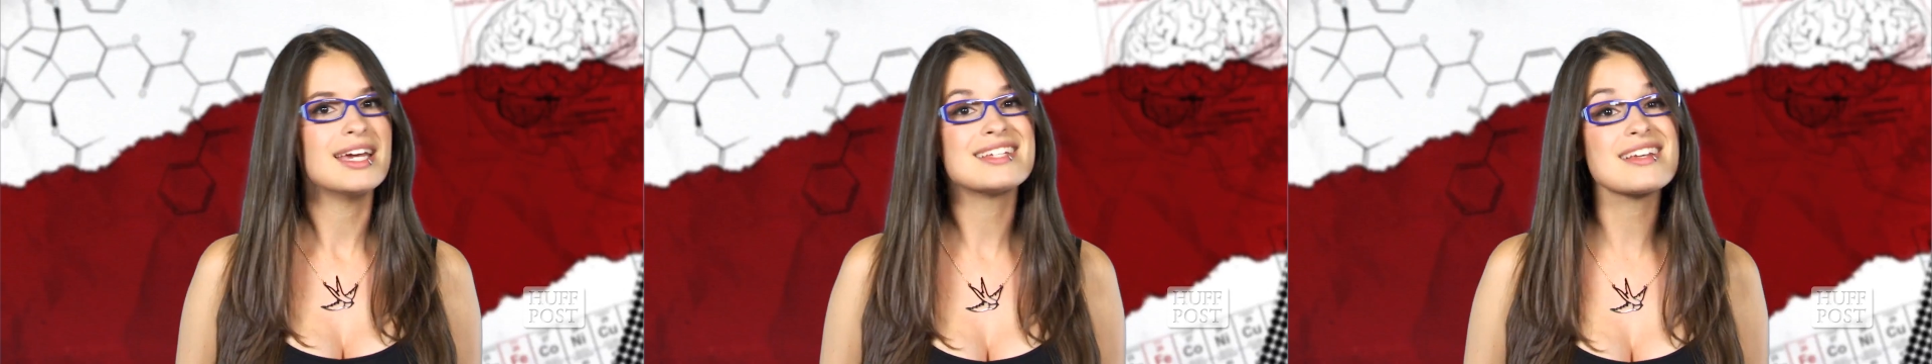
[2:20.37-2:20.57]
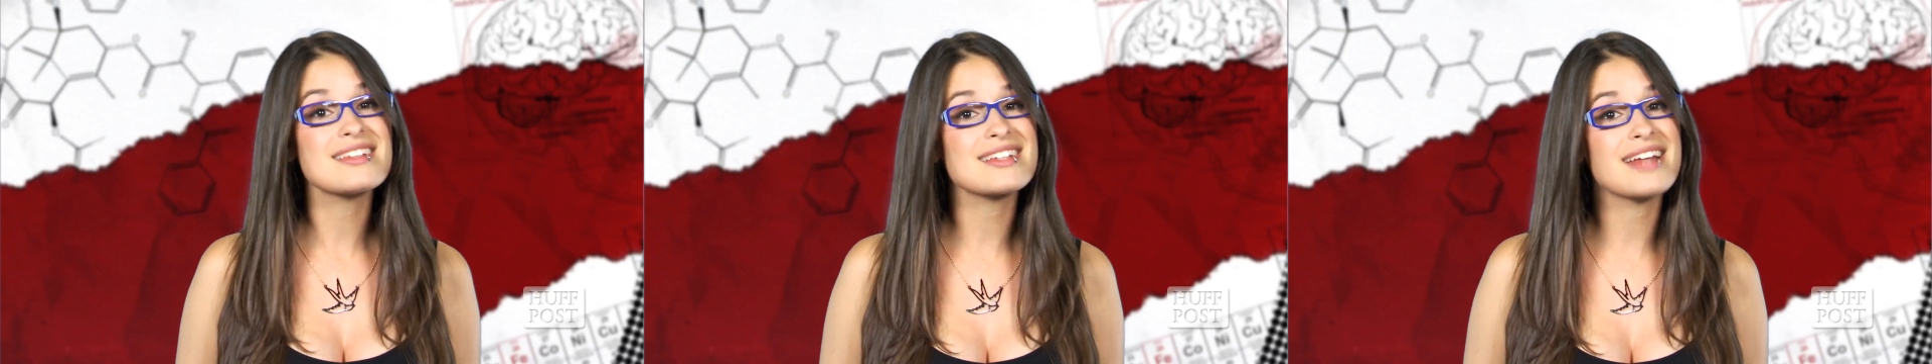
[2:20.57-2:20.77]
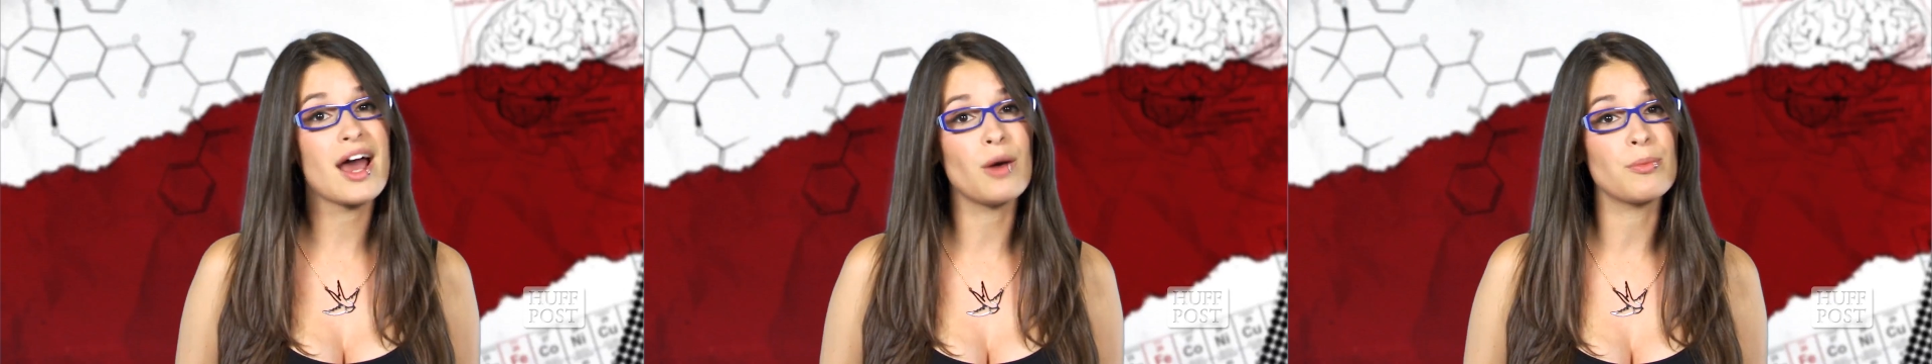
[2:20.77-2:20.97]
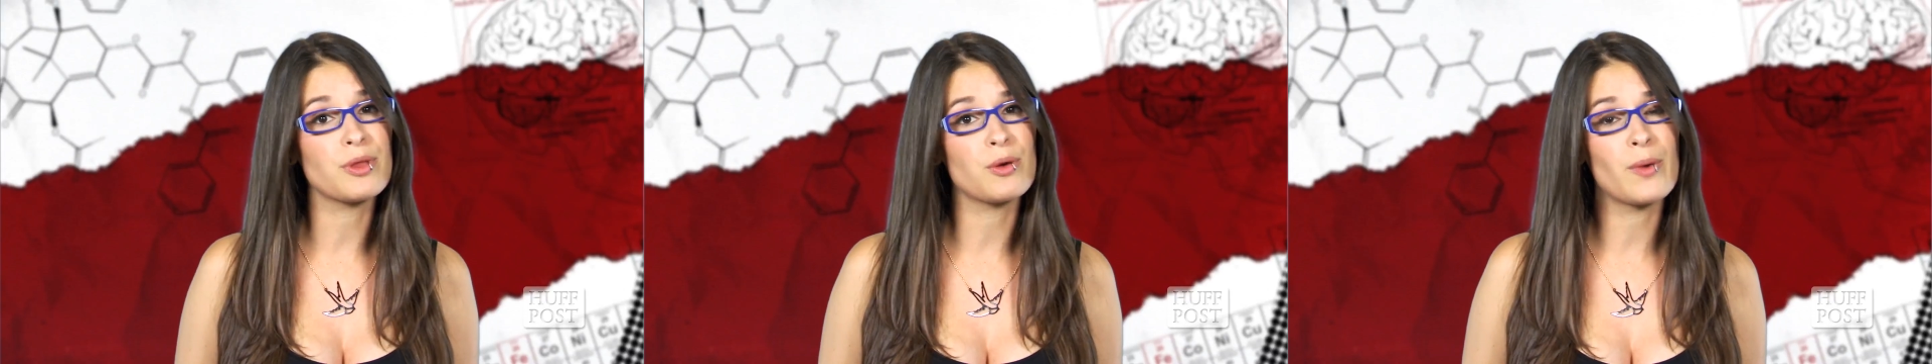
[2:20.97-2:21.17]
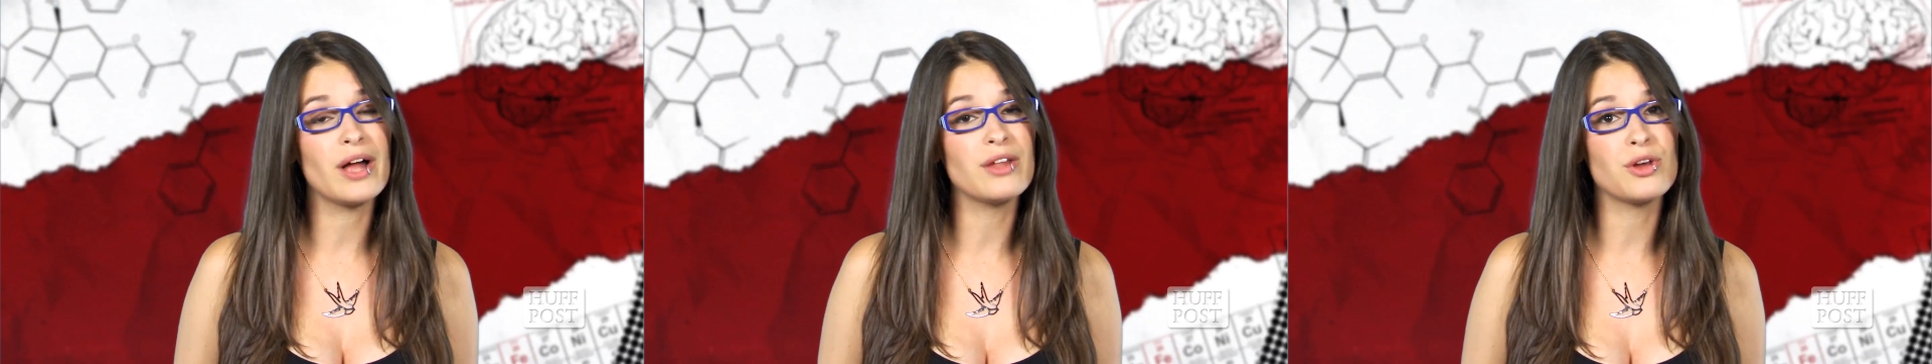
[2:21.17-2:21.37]
It doesn't help
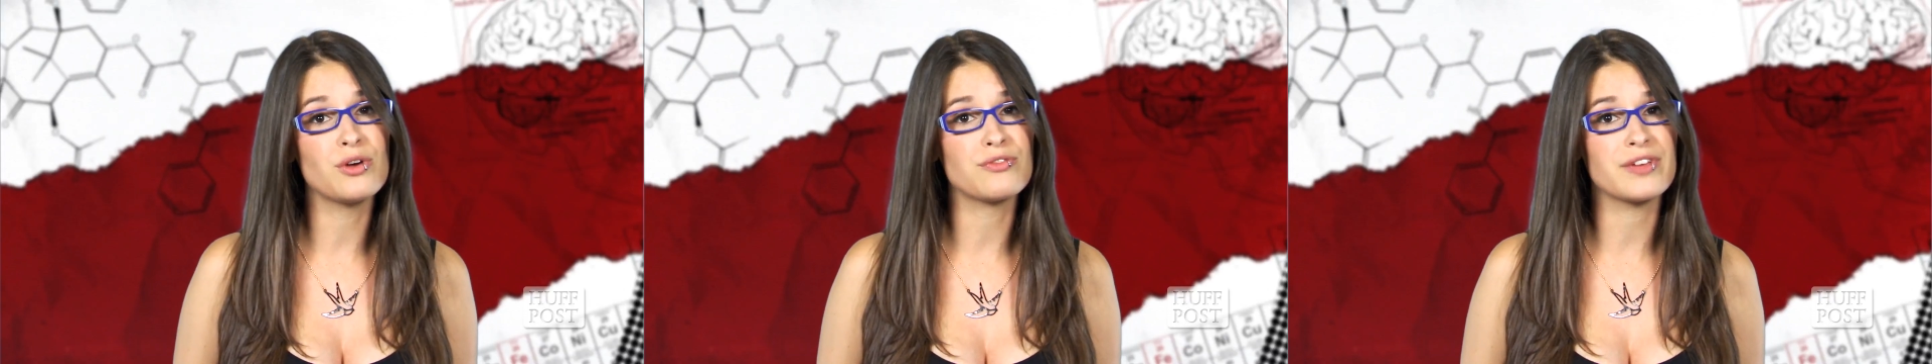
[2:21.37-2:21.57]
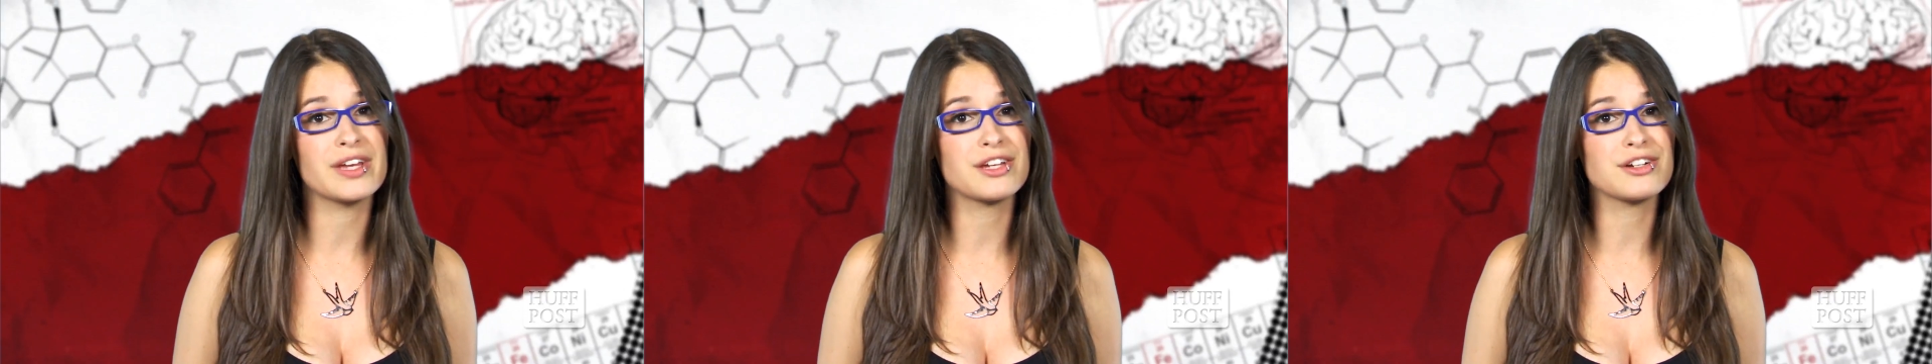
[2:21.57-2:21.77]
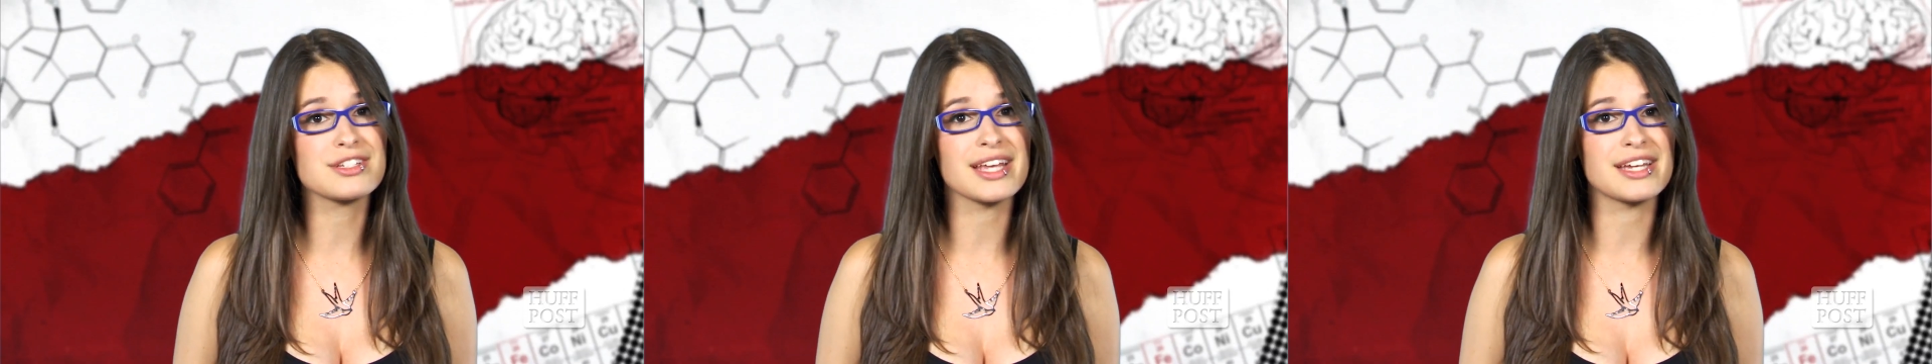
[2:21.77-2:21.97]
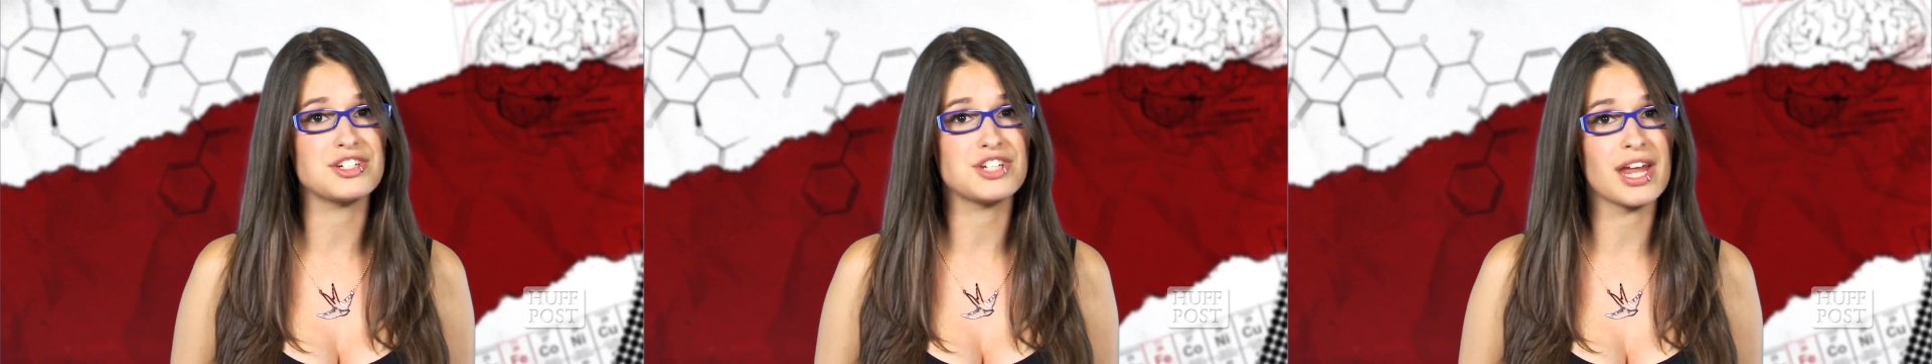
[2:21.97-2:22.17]
that well-known figures like